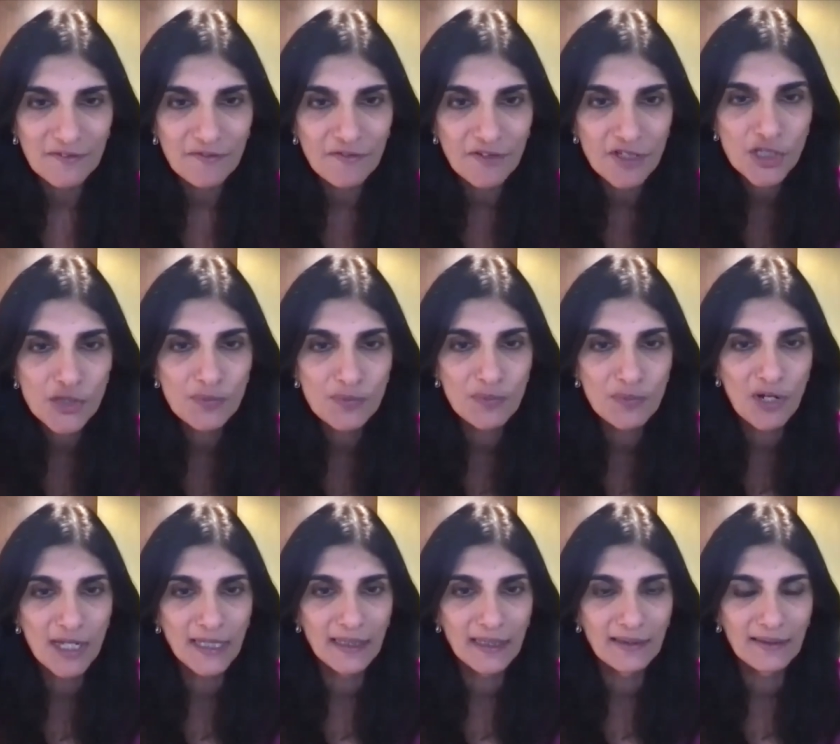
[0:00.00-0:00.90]
fish
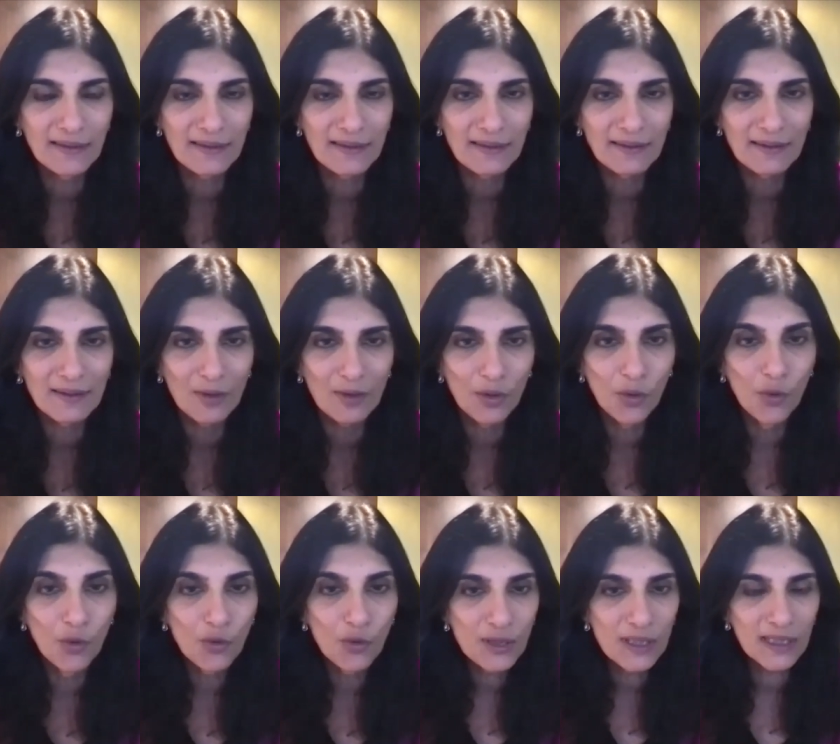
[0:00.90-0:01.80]
brine,
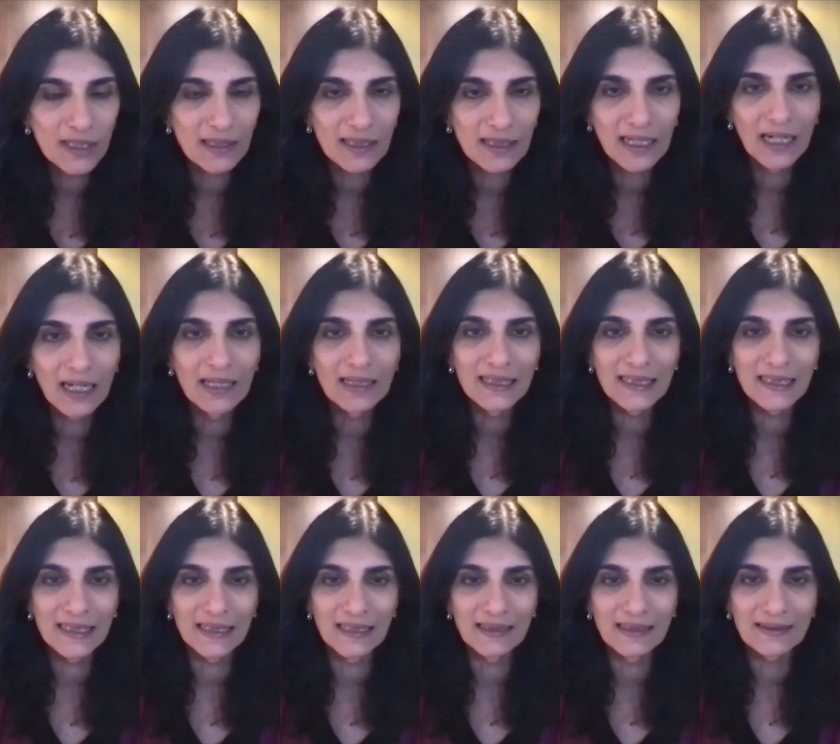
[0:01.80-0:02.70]
odor,
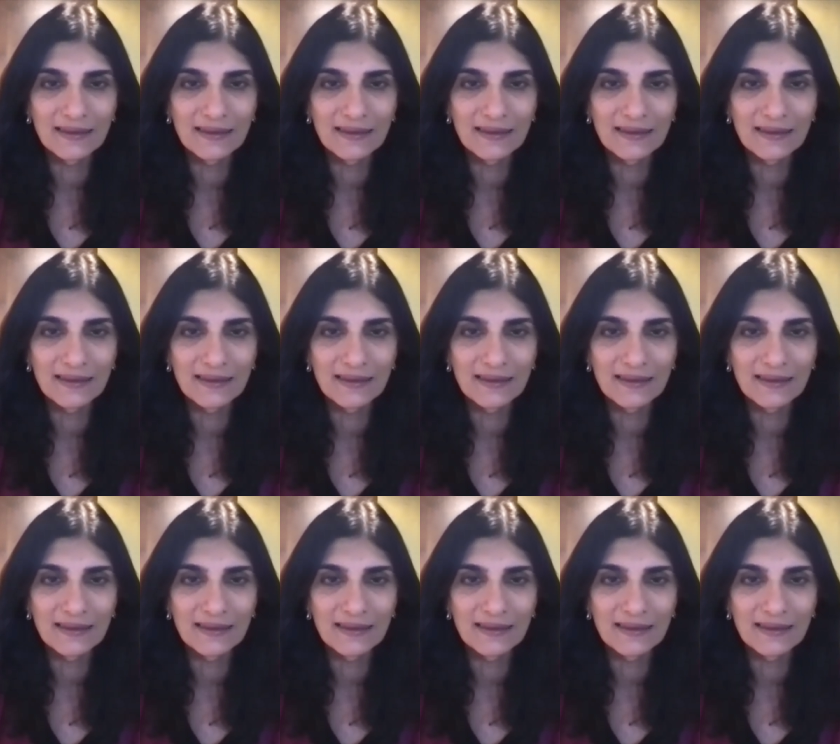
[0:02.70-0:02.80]
garlicky.